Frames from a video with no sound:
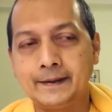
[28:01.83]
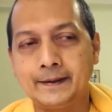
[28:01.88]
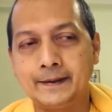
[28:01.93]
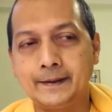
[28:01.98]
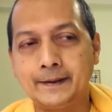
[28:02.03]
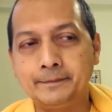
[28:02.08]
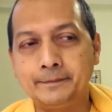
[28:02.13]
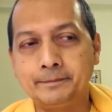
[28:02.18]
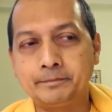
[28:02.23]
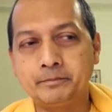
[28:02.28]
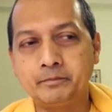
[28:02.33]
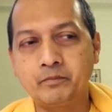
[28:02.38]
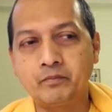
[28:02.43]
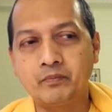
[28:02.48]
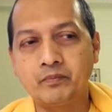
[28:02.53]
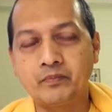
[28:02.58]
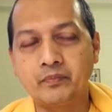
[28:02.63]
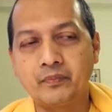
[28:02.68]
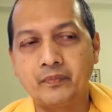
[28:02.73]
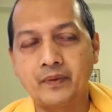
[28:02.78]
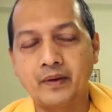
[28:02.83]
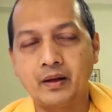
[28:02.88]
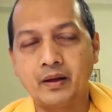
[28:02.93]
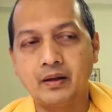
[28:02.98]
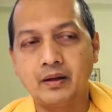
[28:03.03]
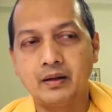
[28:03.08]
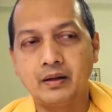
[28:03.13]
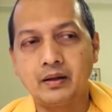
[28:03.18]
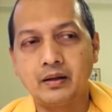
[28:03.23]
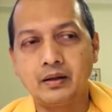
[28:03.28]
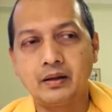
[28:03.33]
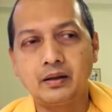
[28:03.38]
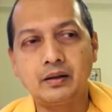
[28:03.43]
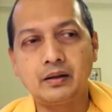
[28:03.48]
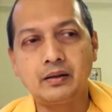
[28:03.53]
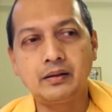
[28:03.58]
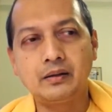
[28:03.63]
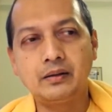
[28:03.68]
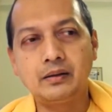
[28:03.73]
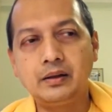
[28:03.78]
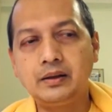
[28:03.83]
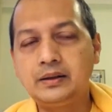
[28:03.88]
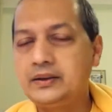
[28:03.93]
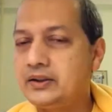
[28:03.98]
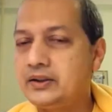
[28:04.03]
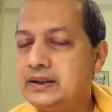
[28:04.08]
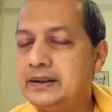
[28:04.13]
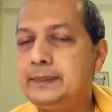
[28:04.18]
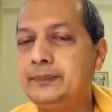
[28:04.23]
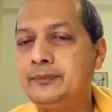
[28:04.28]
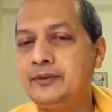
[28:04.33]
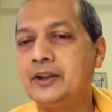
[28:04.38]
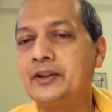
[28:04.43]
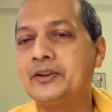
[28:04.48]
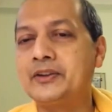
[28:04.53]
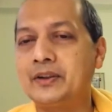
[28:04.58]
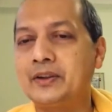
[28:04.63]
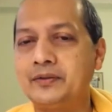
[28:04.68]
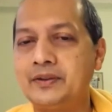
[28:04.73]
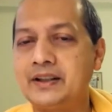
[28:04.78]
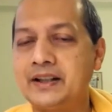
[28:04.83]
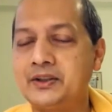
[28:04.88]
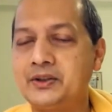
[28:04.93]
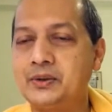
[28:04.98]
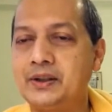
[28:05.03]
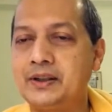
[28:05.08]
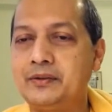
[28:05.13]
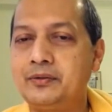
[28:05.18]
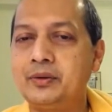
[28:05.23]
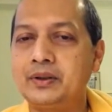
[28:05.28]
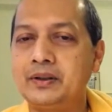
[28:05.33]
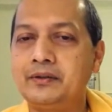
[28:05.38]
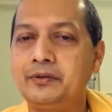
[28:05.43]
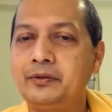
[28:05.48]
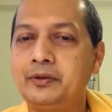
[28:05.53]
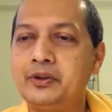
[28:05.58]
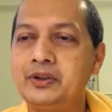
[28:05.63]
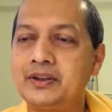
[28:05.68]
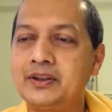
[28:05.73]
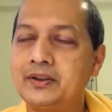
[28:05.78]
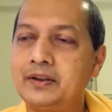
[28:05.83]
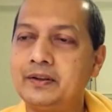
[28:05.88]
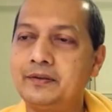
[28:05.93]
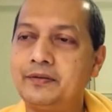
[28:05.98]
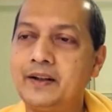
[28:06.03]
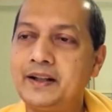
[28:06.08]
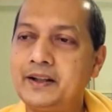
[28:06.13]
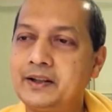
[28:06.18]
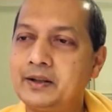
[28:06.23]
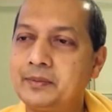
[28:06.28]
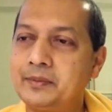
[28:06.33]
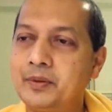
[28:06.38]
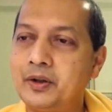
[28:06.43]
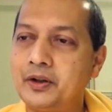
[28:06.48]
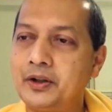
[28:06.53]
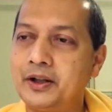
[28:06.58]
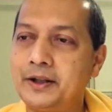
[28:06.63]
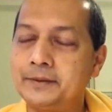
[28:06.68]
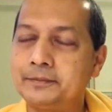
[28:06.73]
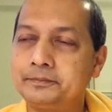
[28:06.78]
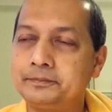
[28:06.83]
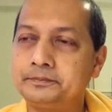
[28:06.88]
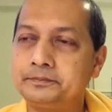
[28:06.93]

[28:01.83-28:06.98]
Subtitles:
It is deep philosophy, actually, if you just reflect upon it.